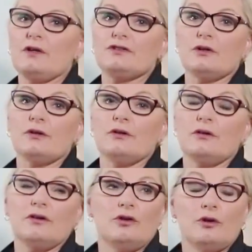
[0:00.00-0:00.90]

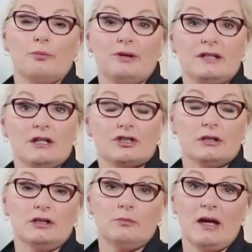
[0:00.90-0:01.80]
So,
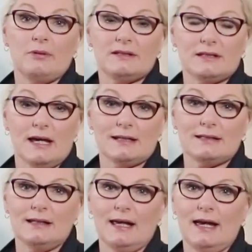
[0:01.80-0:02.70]
potentially you may be
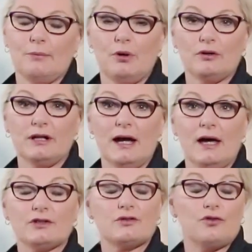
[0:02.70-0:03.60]
starting a
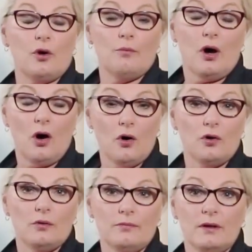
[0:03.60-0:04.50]
podcast from
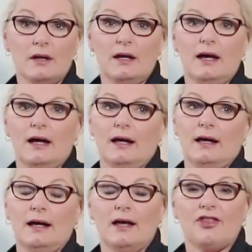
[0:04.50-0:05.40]
home.
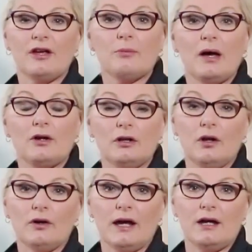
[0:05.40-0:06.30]
Think about your
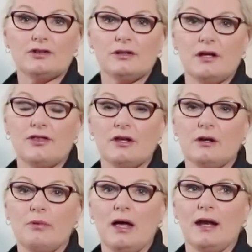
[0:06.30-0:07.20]
location there.
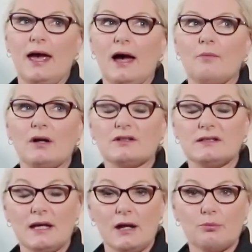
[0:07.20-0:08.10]
Think about how much
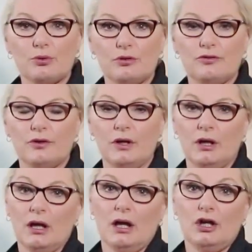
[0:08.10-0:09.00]

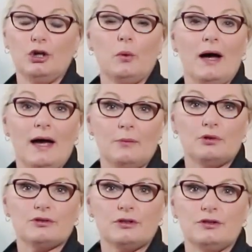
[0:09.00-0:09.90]
soundproofing you are
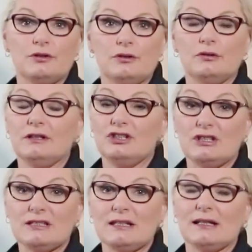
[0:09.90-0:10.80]
able to do
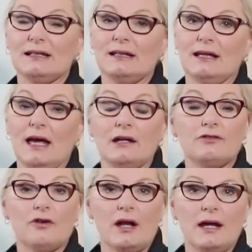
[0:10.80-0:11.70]
logistically
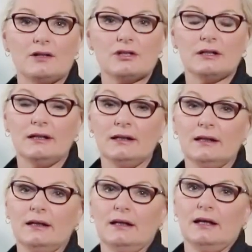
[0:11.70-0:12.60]
and financially.
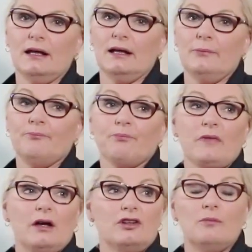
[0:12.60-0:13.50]

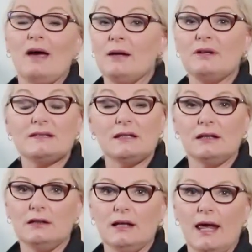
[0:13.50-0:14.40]
You may be
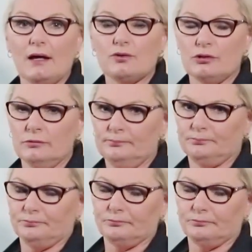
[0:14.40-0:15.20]
sitting in your lounge room.